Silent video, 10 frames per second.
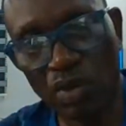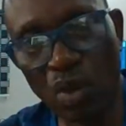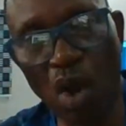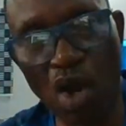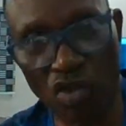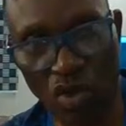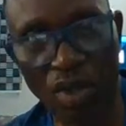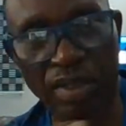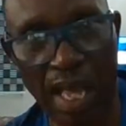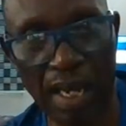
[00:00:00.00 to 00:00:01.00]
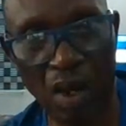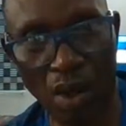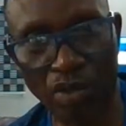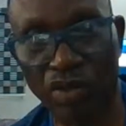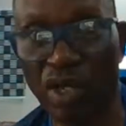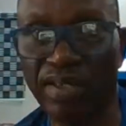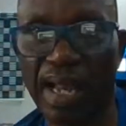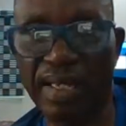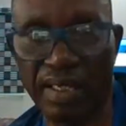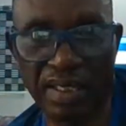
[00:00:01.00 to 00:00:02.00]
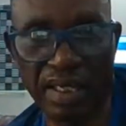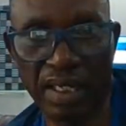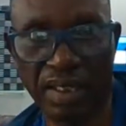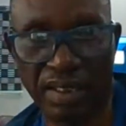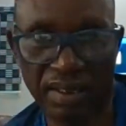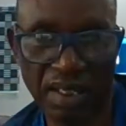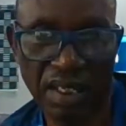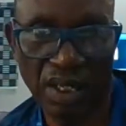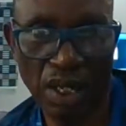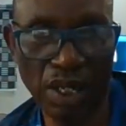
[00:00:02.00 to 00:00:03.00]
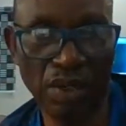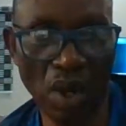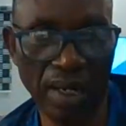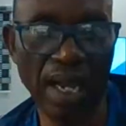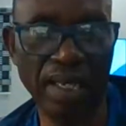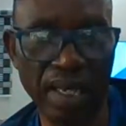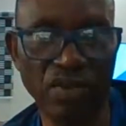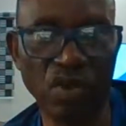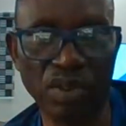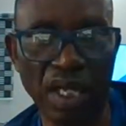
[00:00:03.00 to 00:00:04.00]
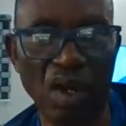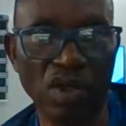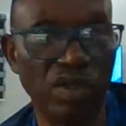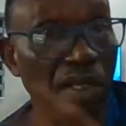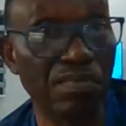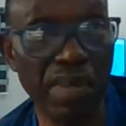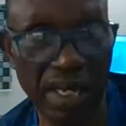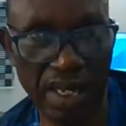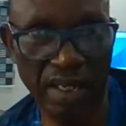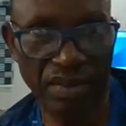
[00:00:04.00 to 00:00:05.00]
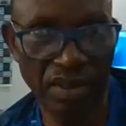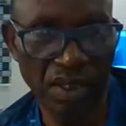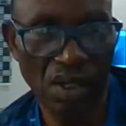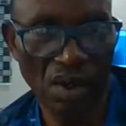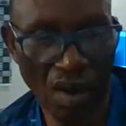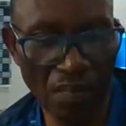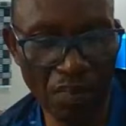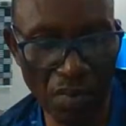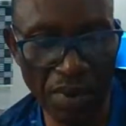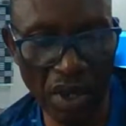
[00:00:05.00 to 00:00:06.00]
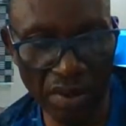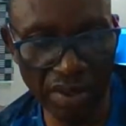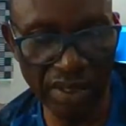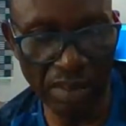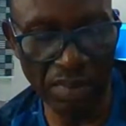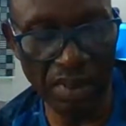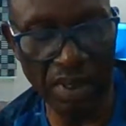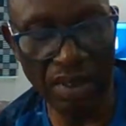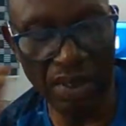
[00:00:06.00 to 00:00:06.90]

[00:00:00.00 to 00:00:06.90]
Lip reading: to also tell us, just like he did in the other case, to tell us the meaning of proof beyond reasonable